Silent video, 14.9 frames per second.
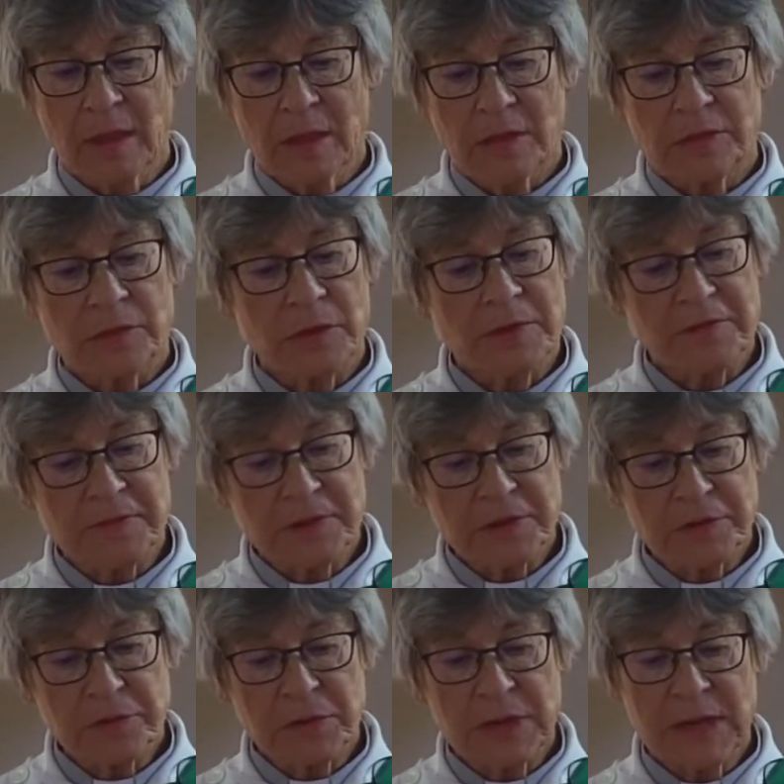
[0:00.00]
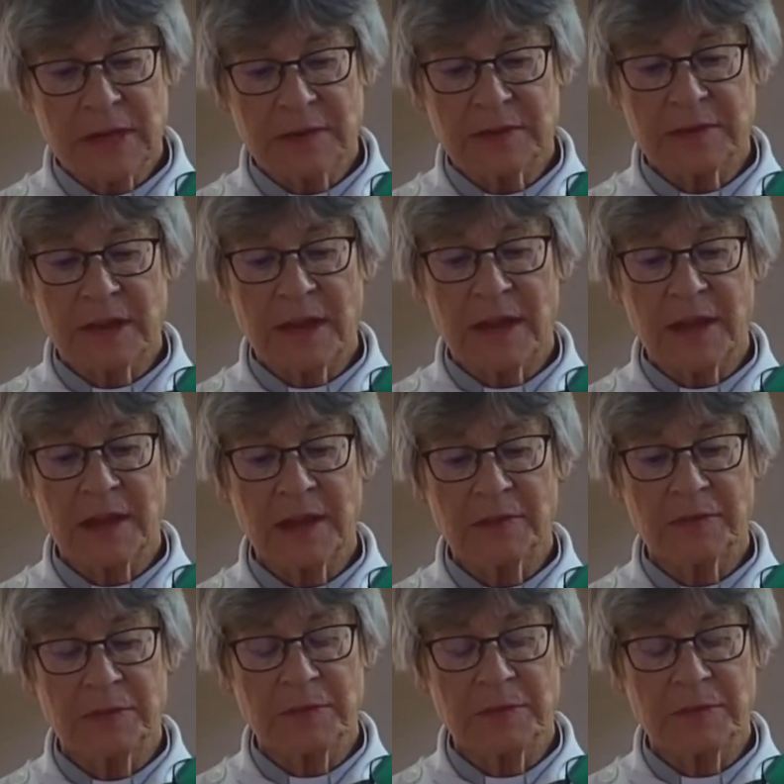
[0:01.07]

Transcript: So our first reading today from